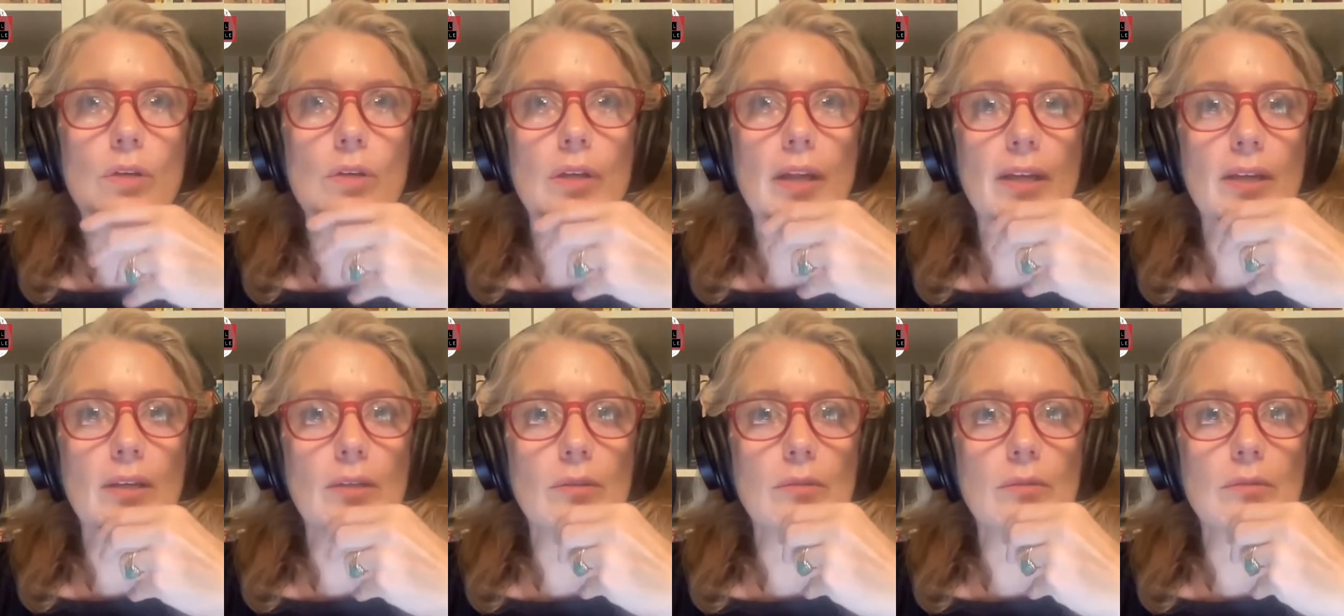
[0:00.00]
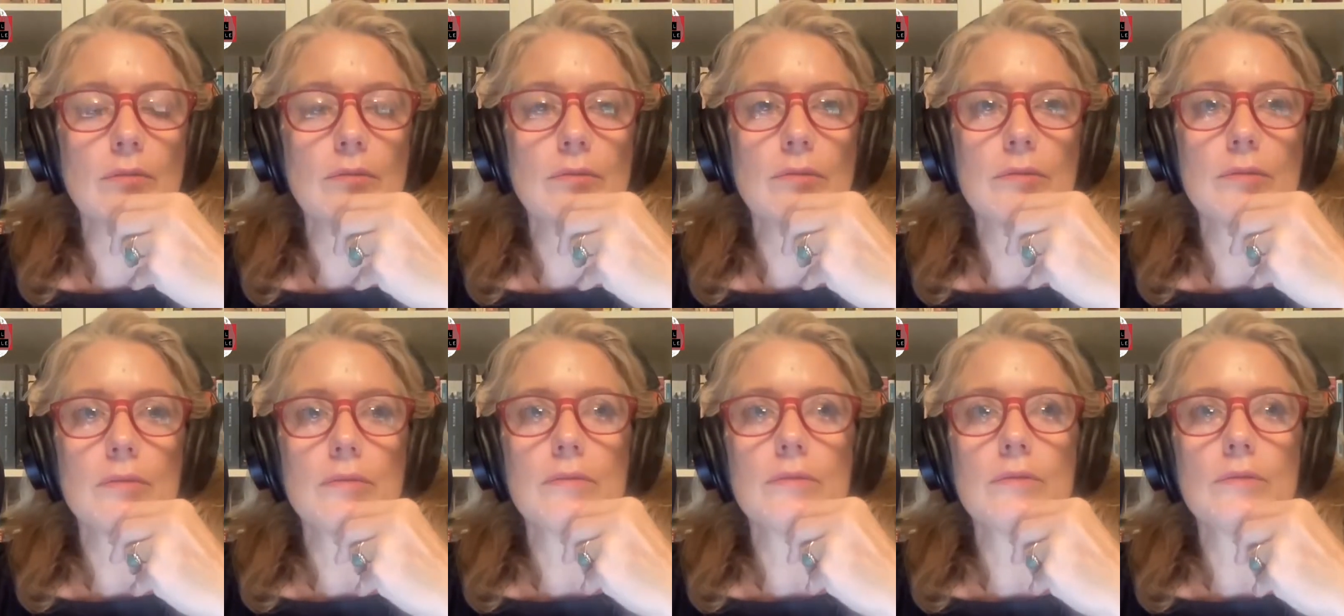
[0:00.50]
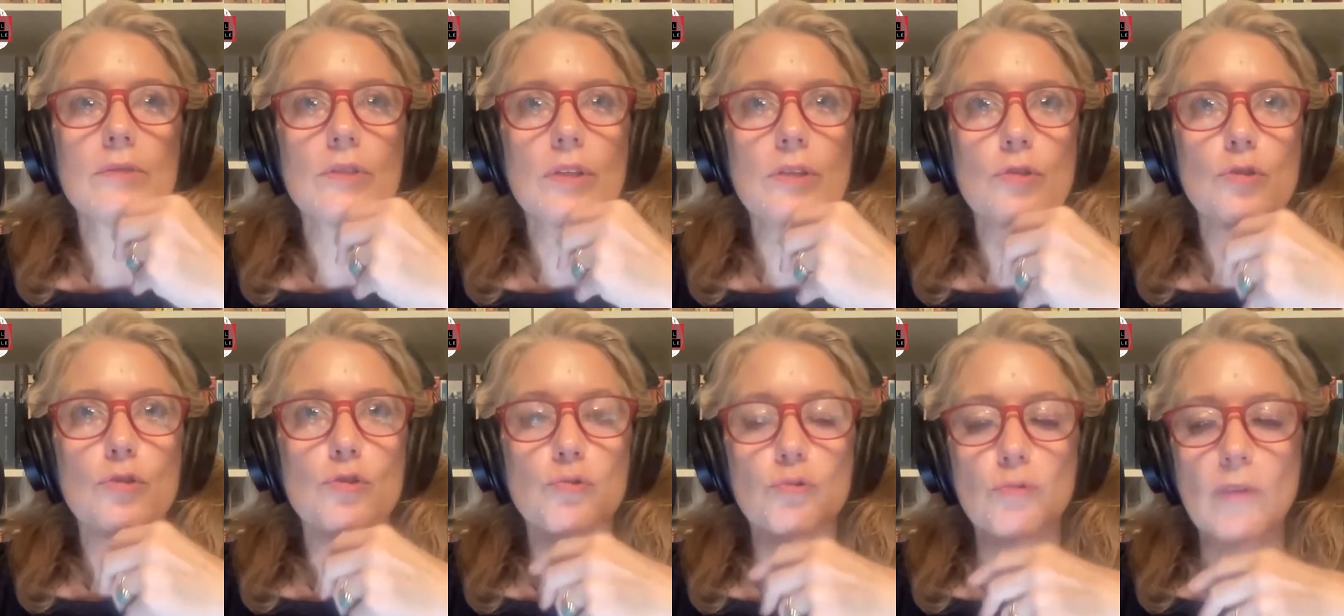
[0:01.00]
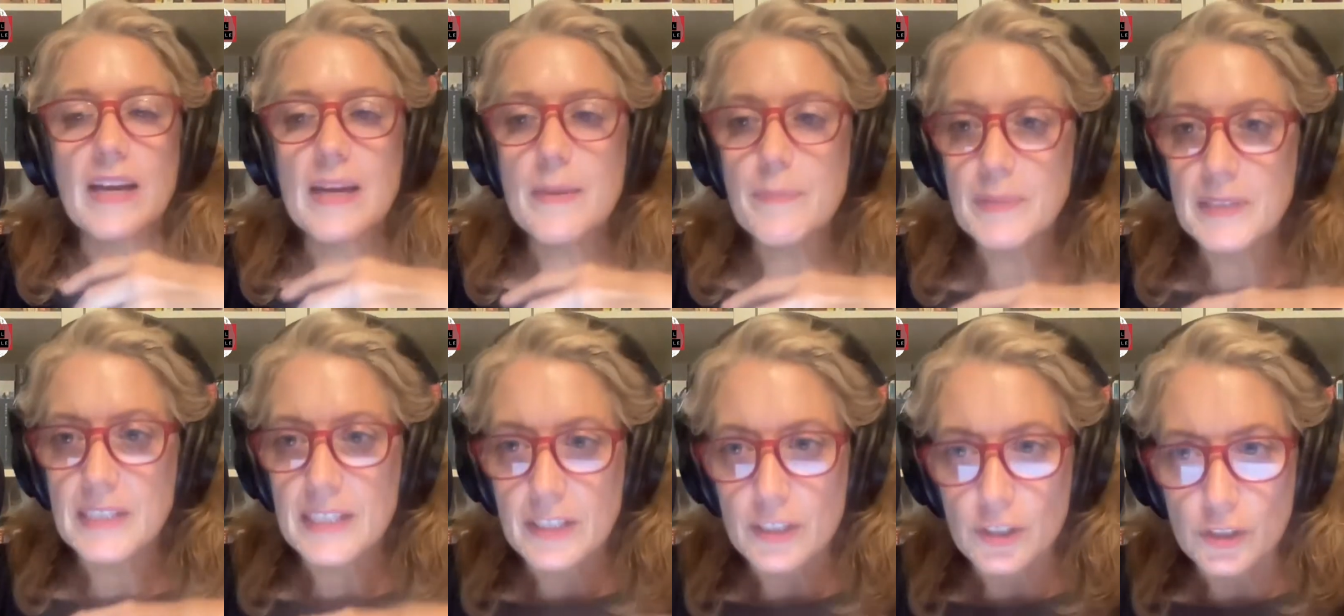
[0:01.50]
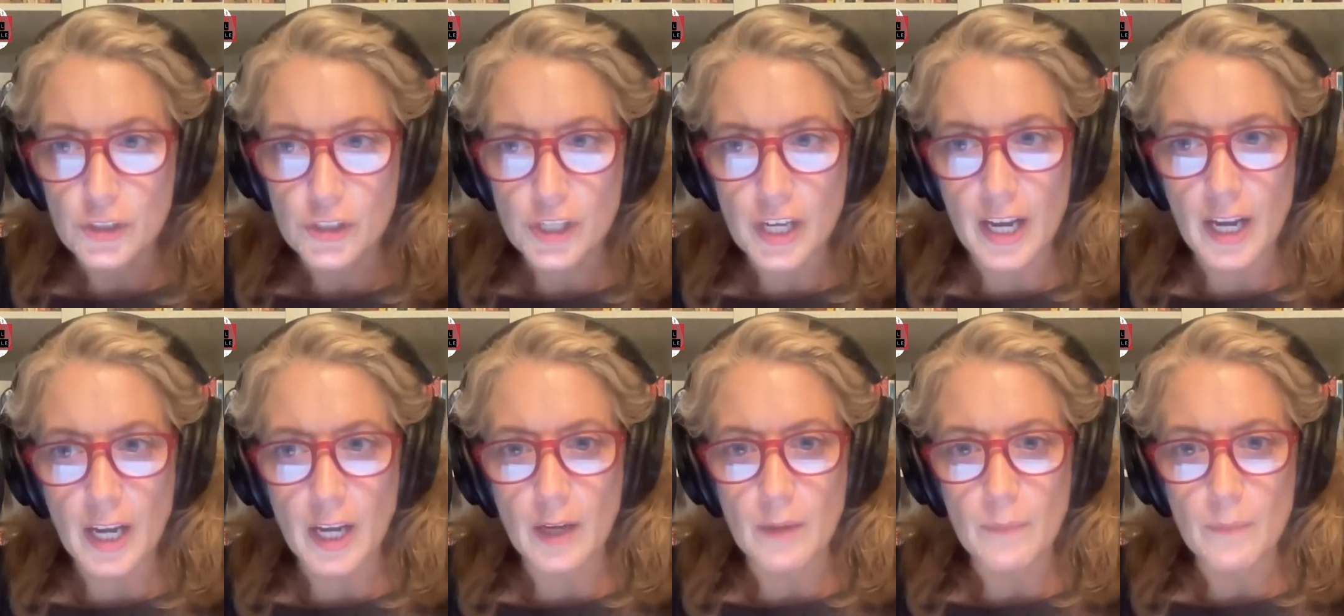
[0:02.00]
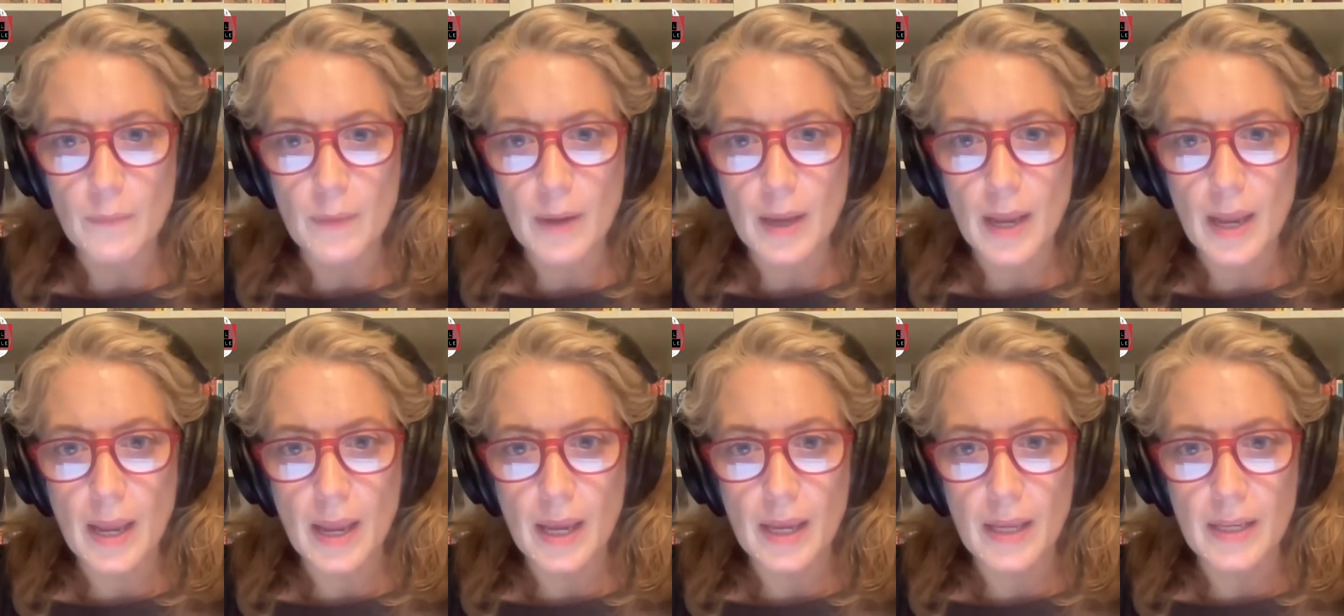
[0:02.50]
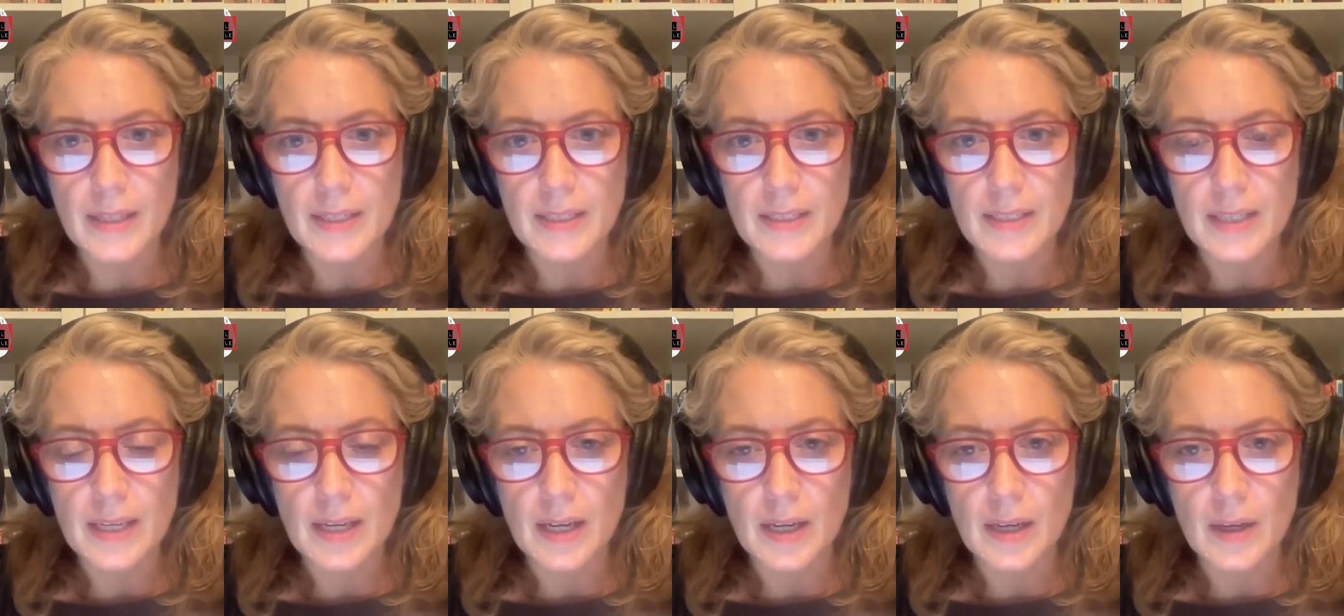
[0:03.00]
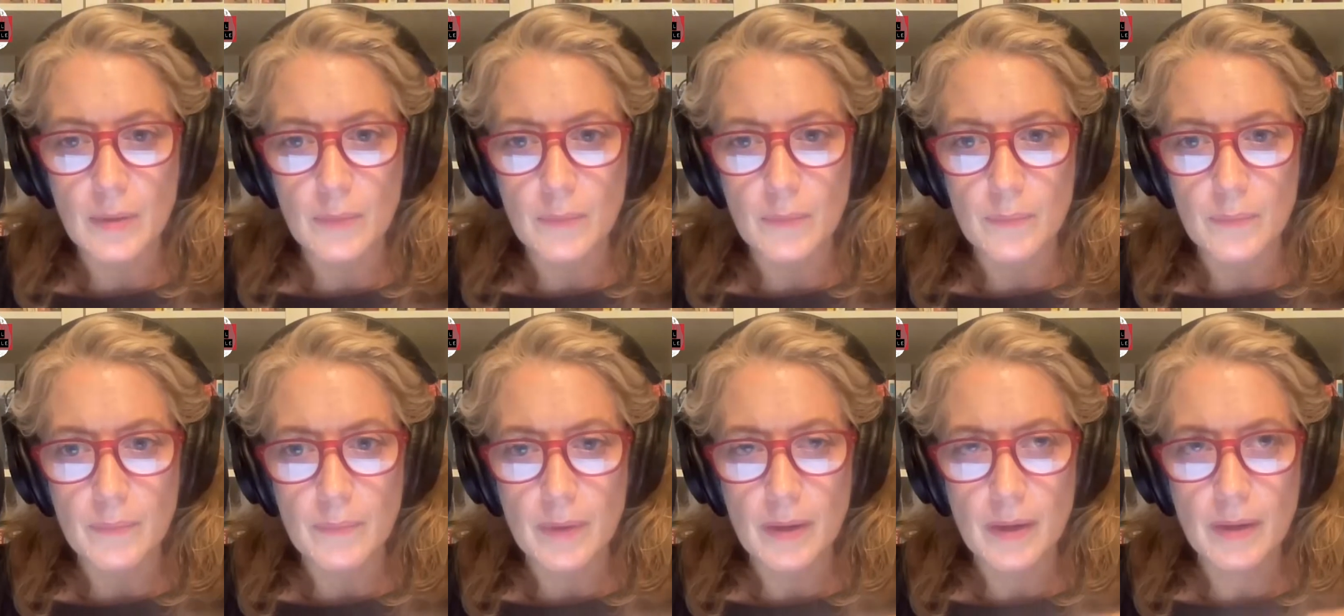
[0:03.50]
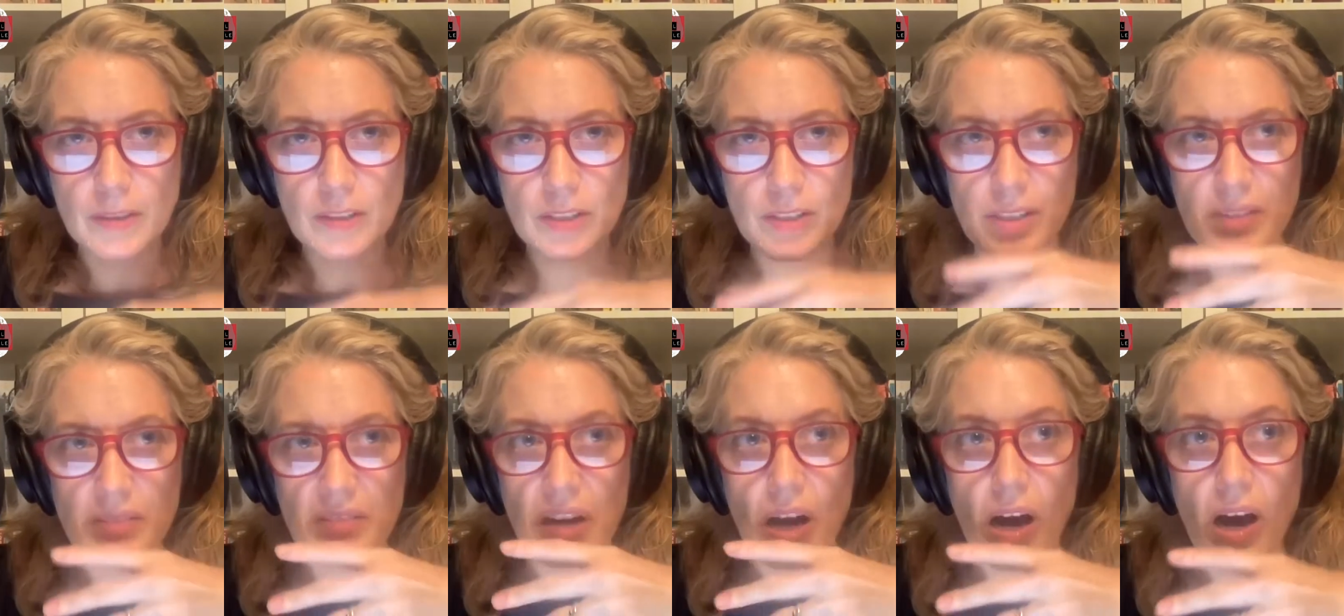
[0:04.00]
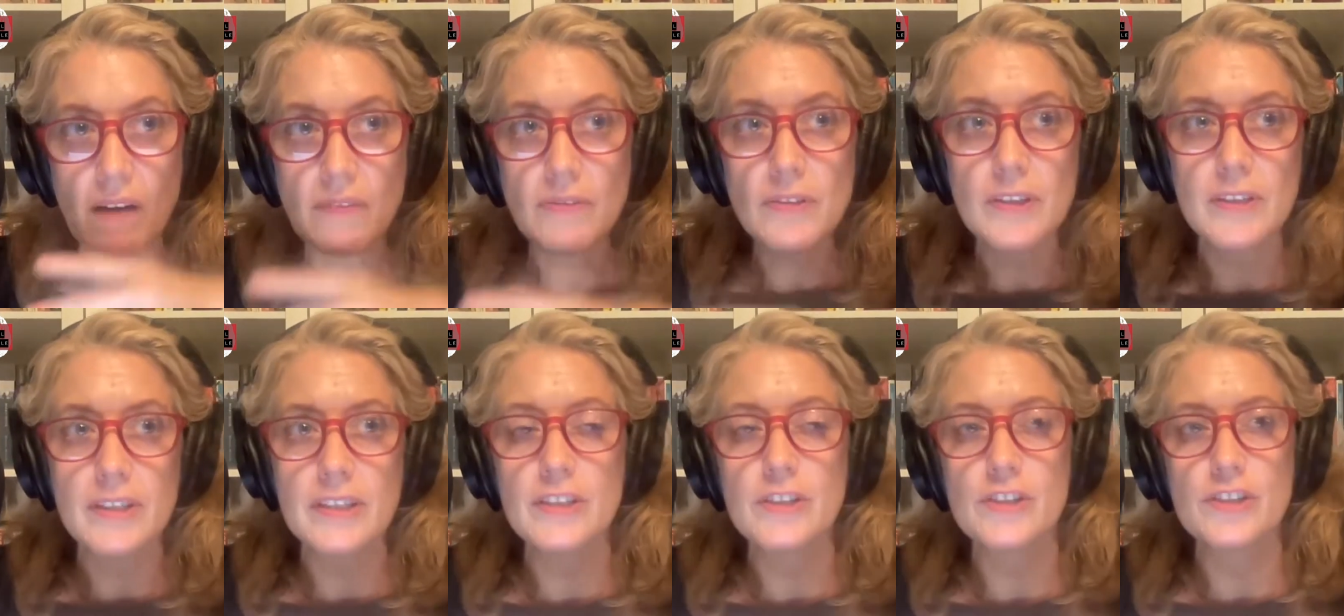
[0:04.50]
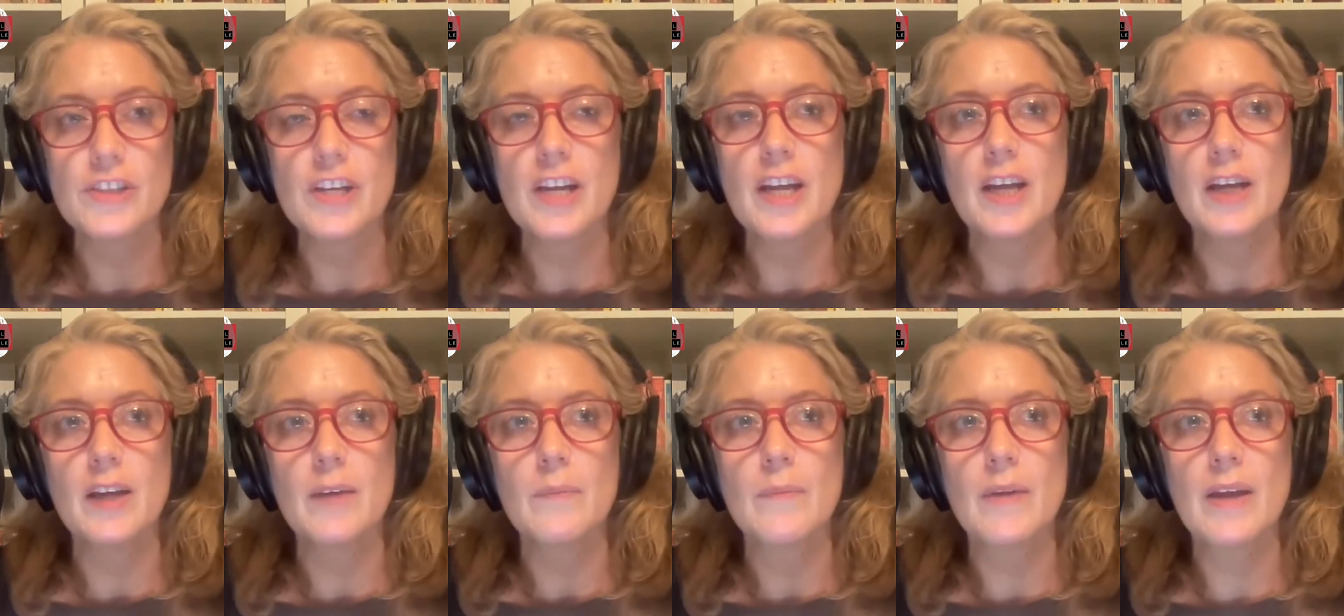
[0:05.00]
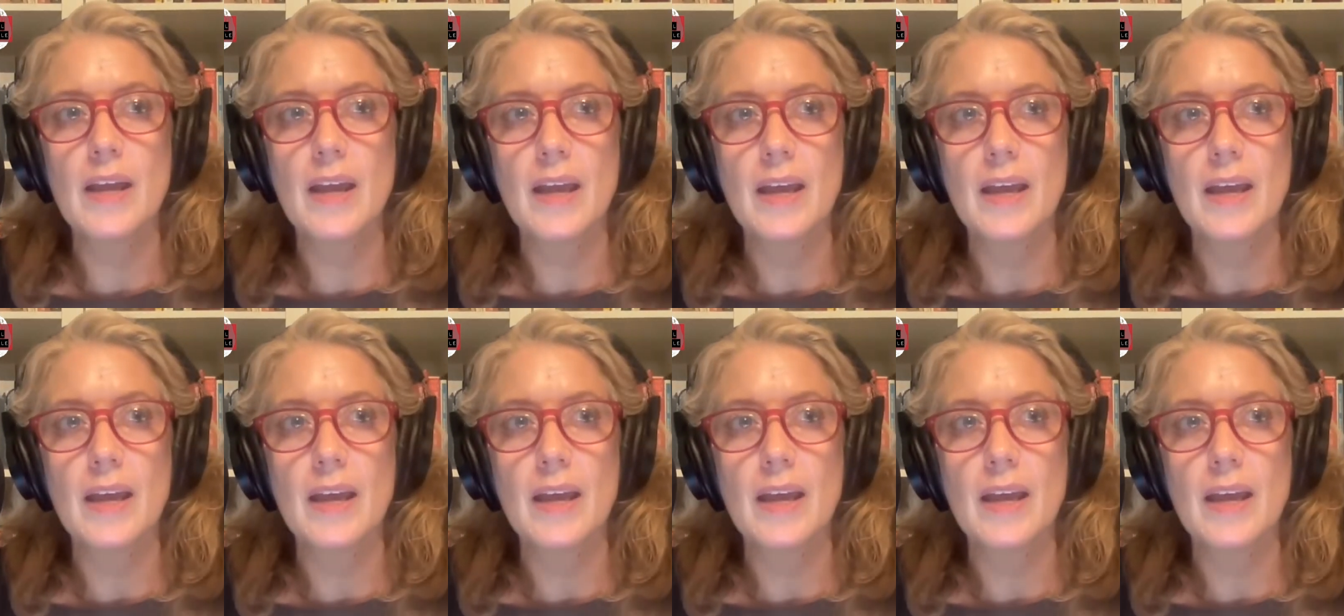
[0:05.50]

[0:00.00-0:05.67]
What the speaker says: like draped in shame and just covered in shame.